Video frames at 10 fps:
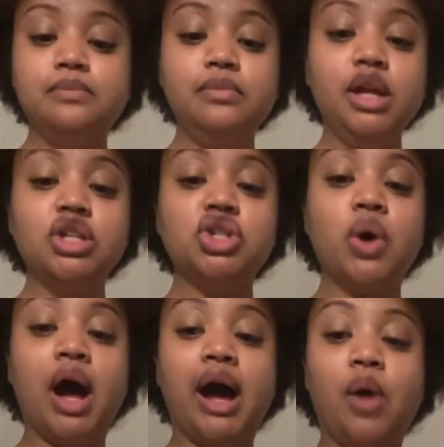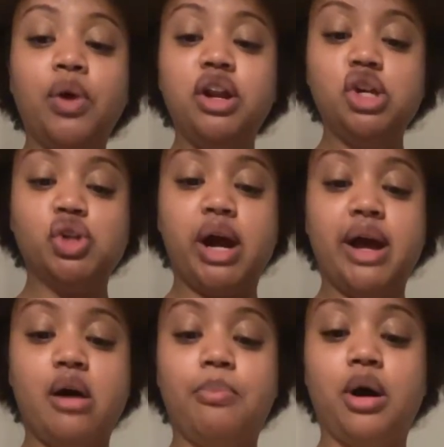So I wanted to try
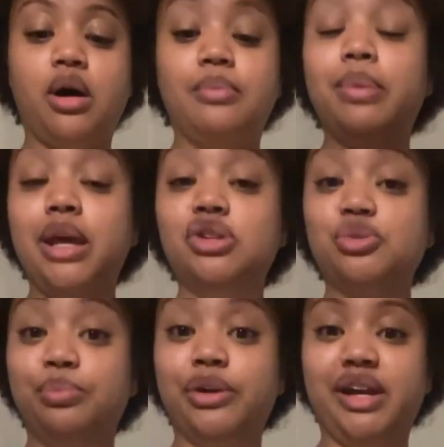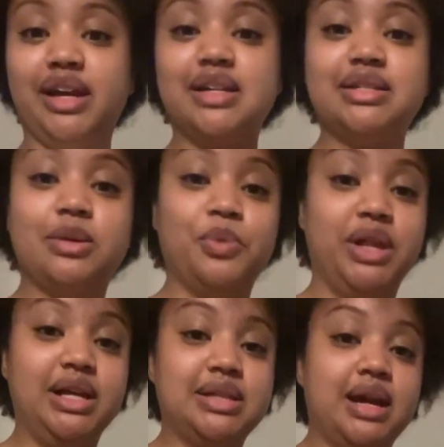out Palm Beach Breeze. I'm really
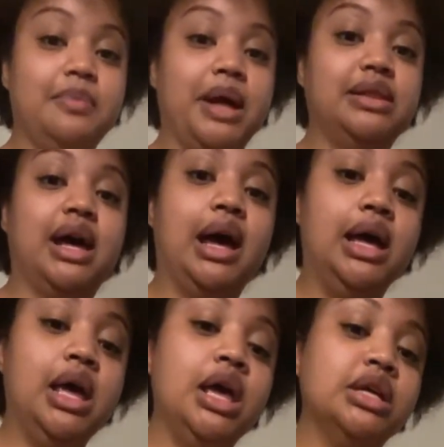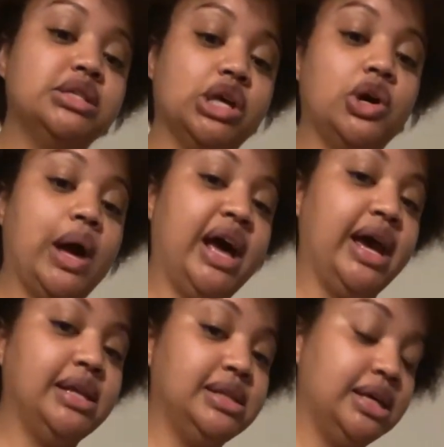excited about that. So I
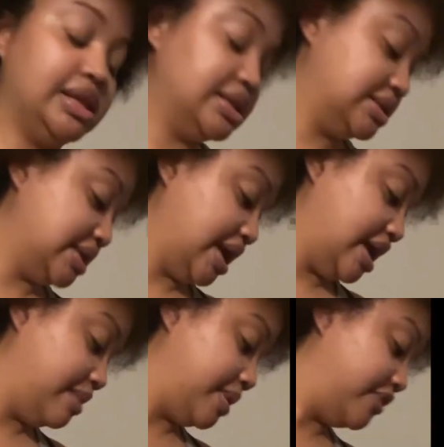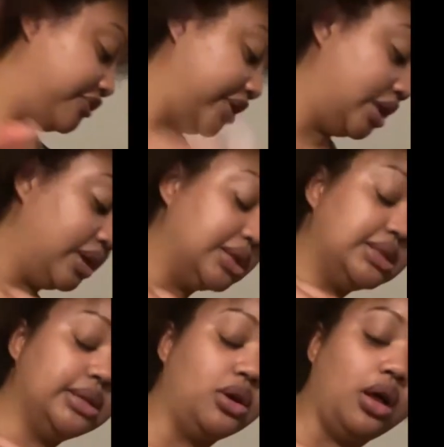did the same fragrance
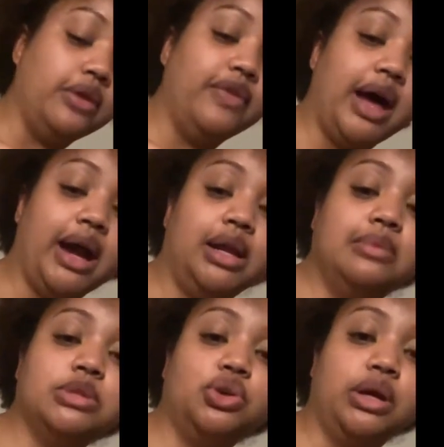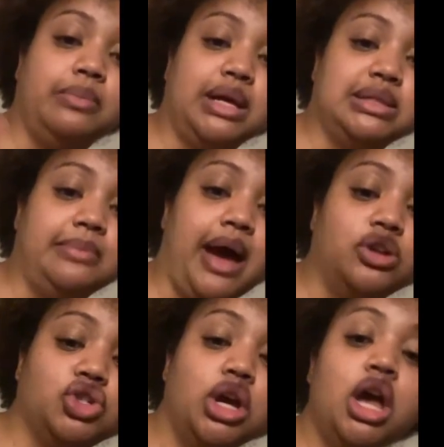in all of the items. You can mix and
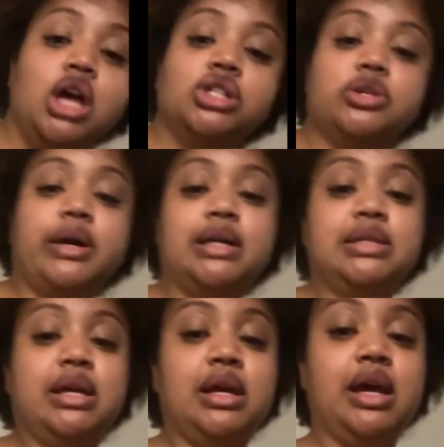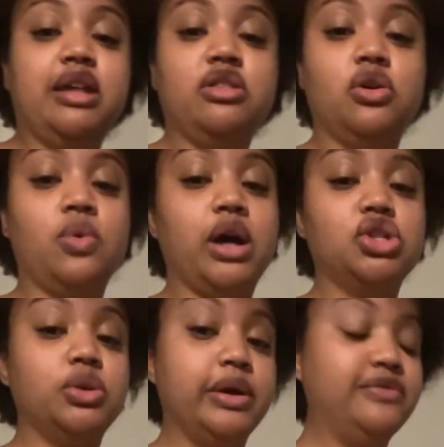match. So I did it in the Wash
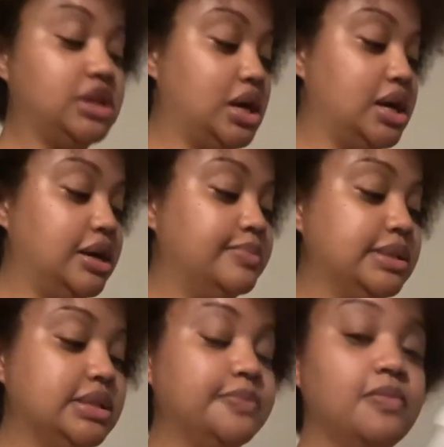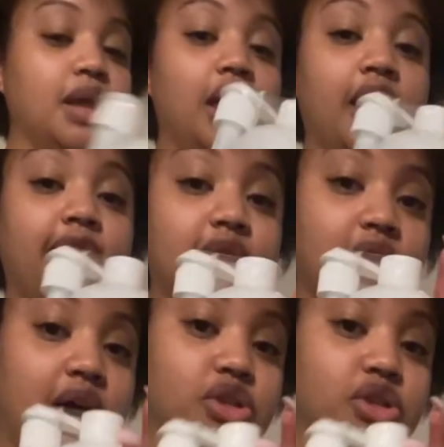It With tubs, the laundry